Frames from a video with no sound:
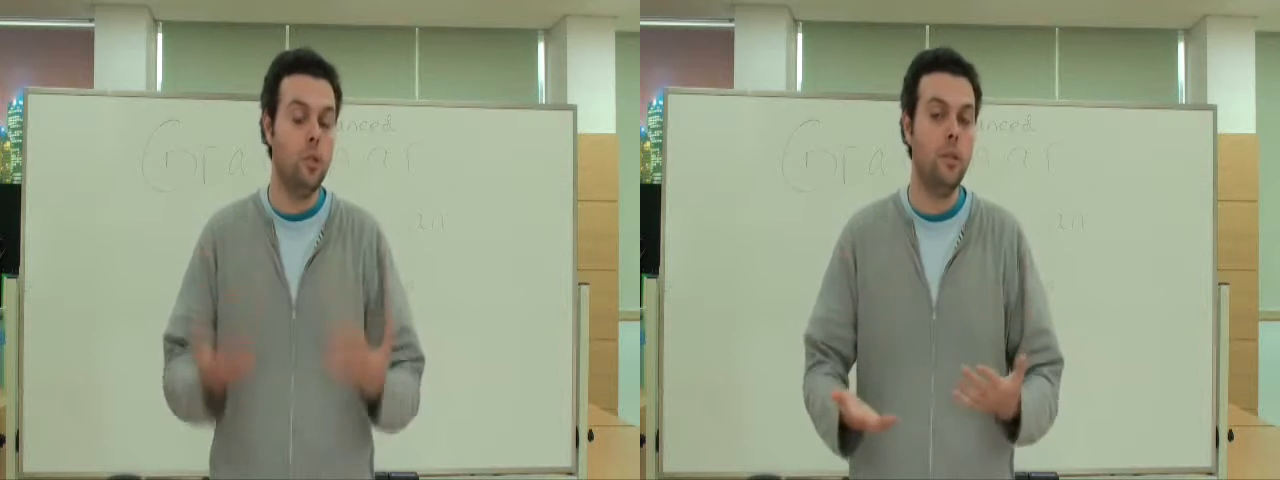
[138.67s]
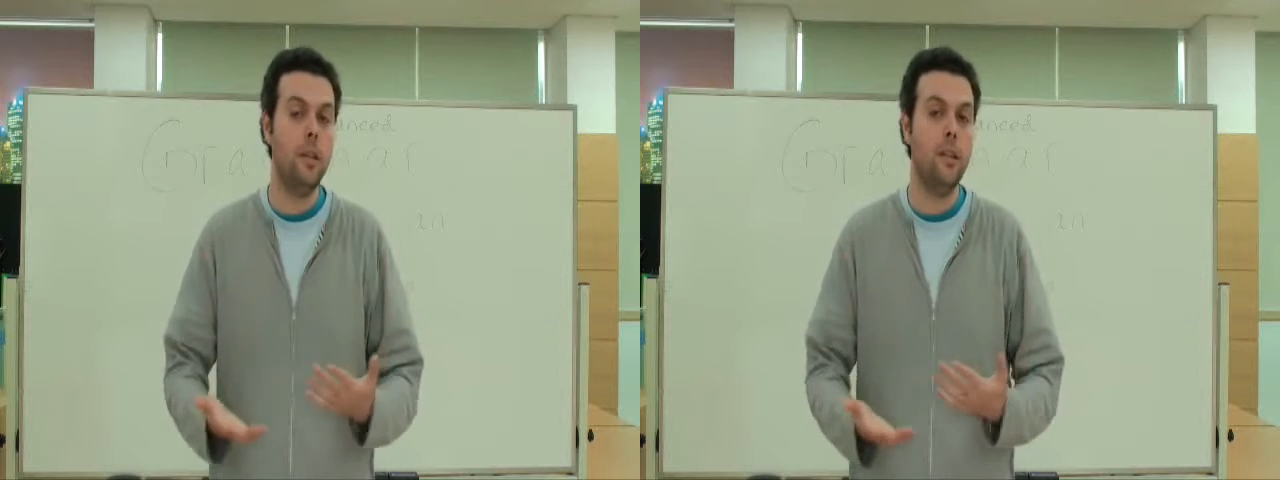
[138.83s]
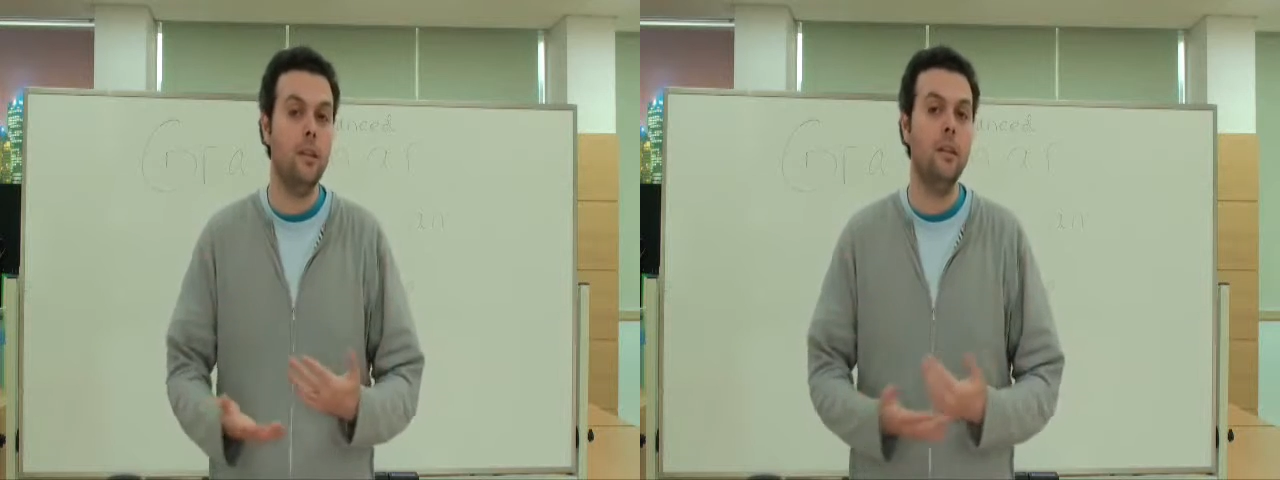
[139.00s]

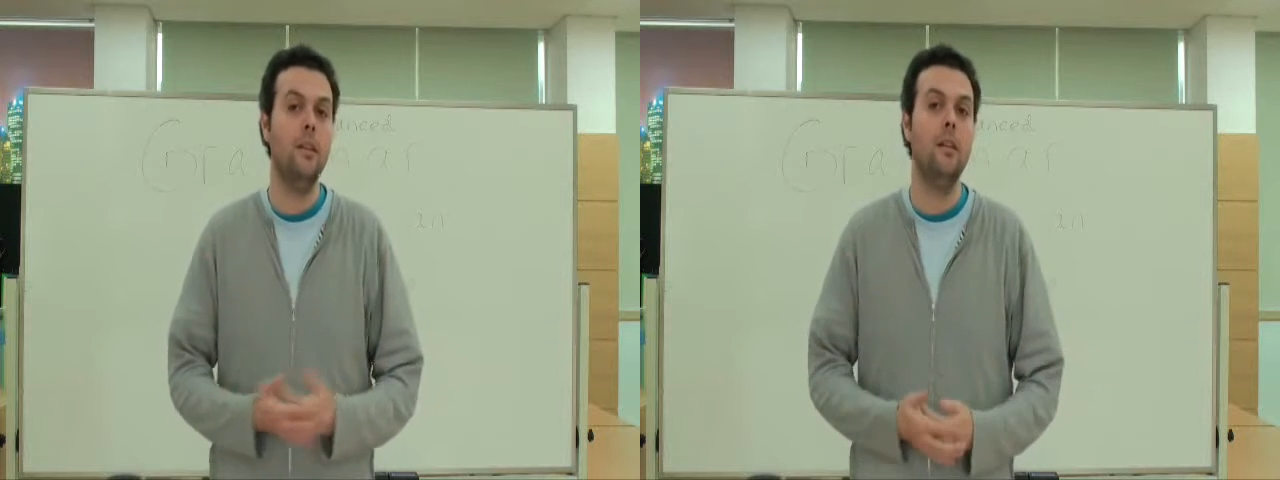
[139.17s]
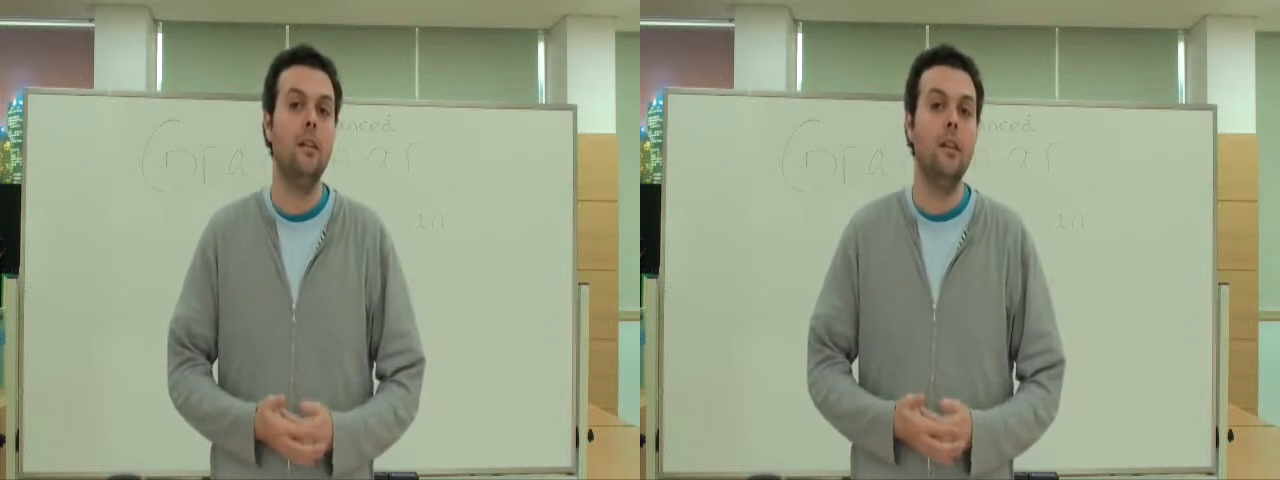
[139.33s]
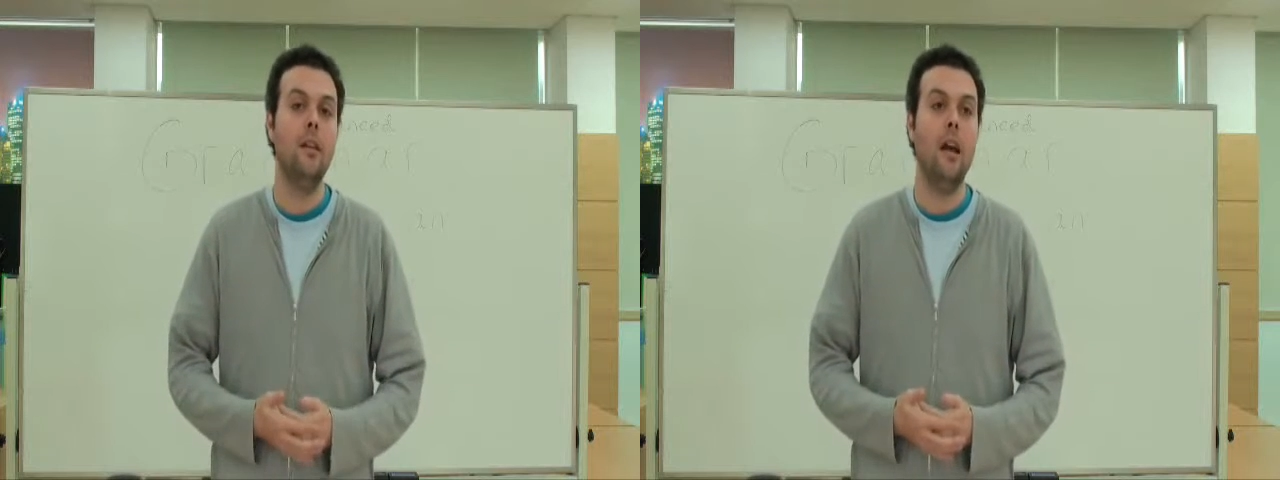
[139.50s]
Judy
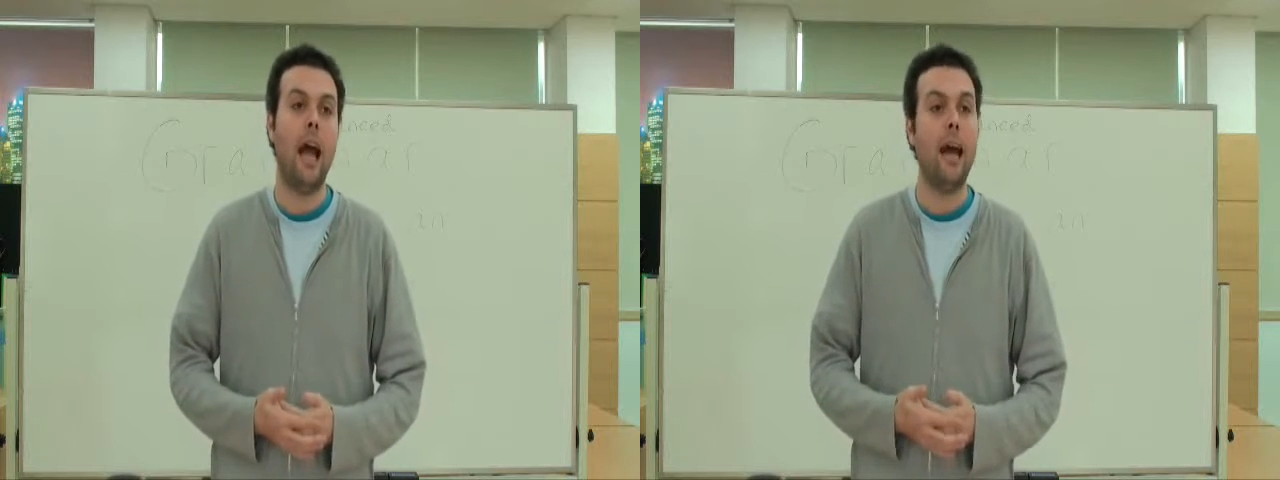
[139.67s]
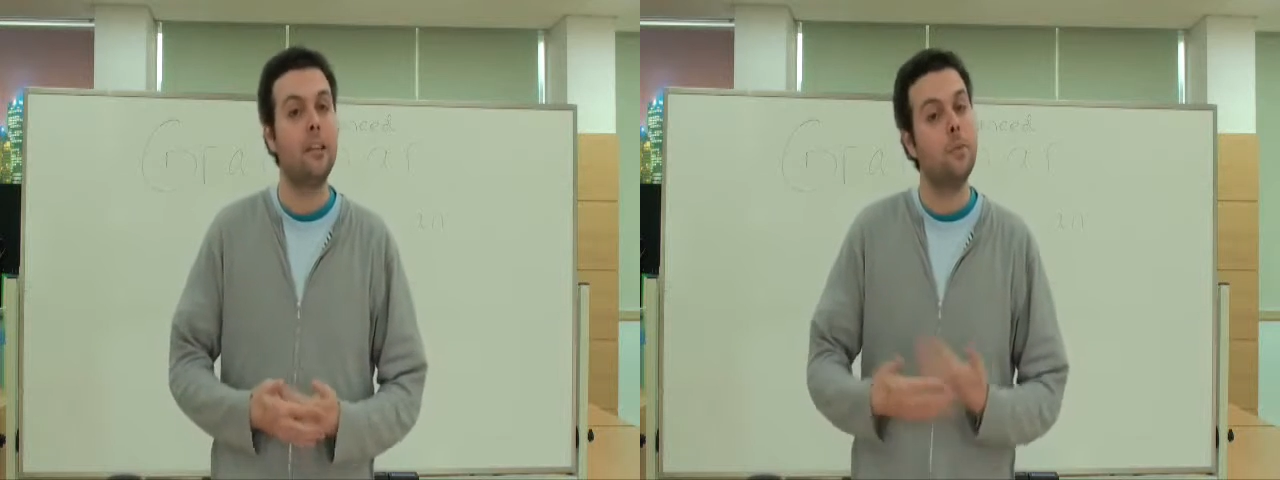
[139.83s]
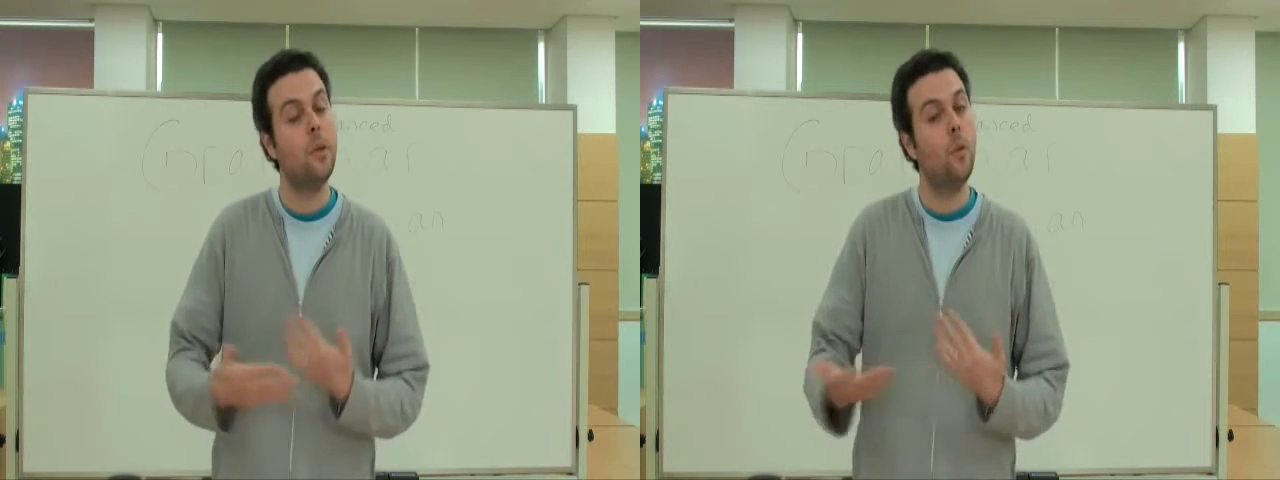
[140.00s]

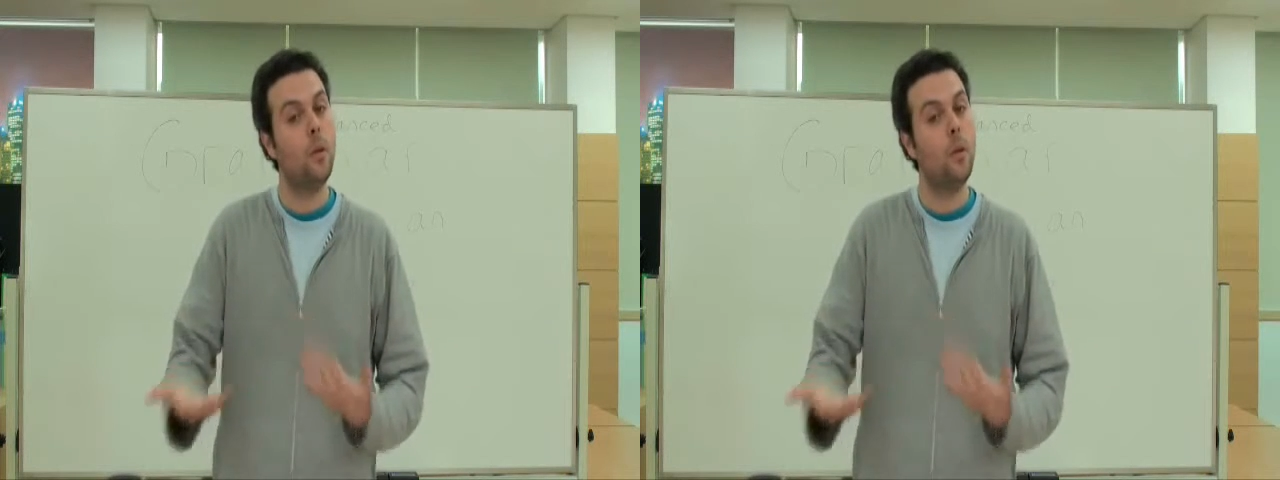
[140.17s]
asked me